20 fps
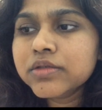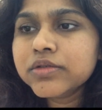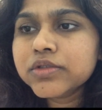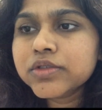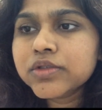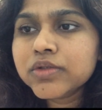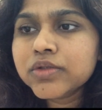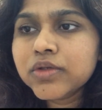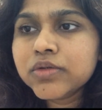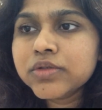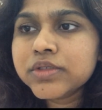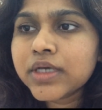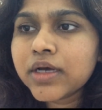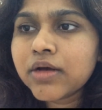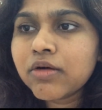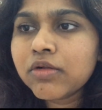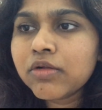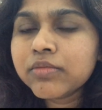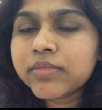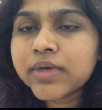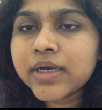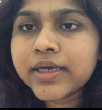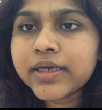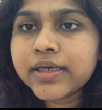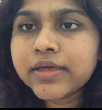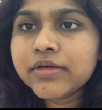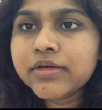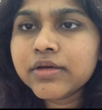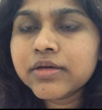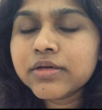So those are all
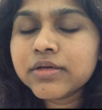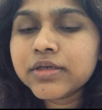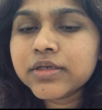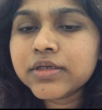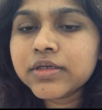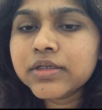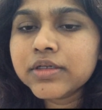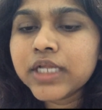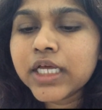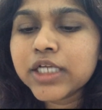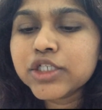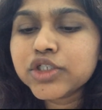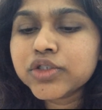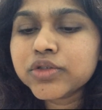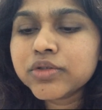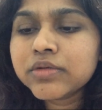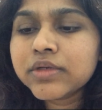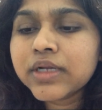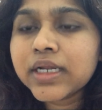my natural